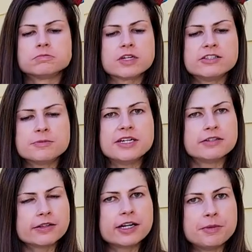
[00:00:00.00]
It's
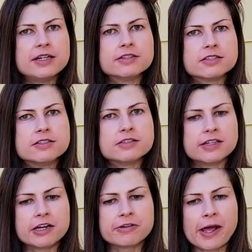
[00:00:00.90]
amazing that I'm eating this in
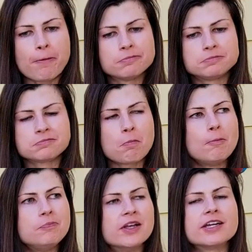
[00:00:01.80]
Disneyland, right?
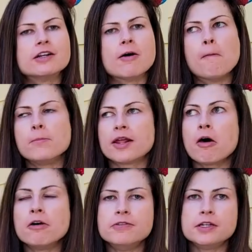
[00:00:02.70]
Like at, a, at an
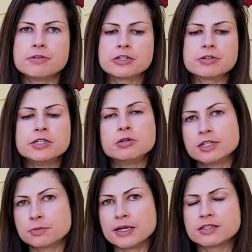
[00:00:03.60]
all vegan restaurant, you would
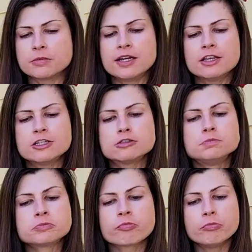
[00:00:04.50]
expect something like this,
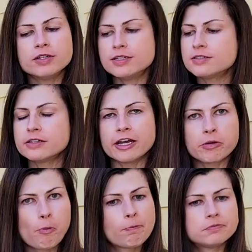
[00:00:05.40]
but Disneyland,
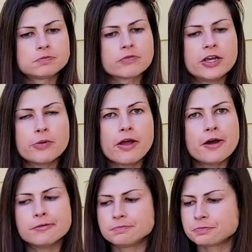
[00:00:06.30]
here we are.